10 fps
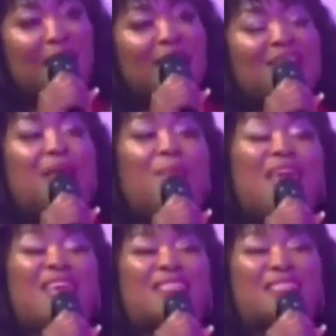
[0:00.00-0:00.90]
After
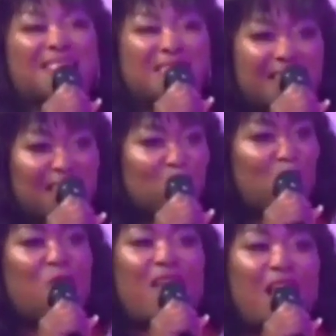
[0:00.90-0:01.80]

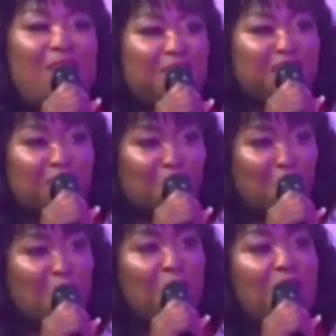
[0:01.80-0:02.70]
the
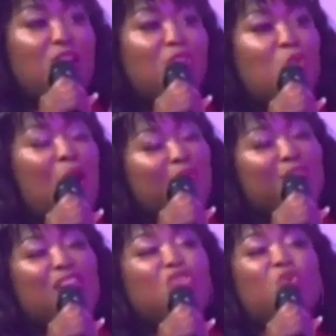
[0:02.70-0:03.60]
show. So
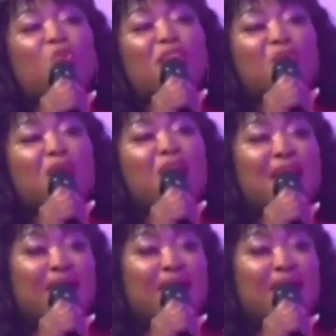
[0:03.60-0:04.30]
after the show, we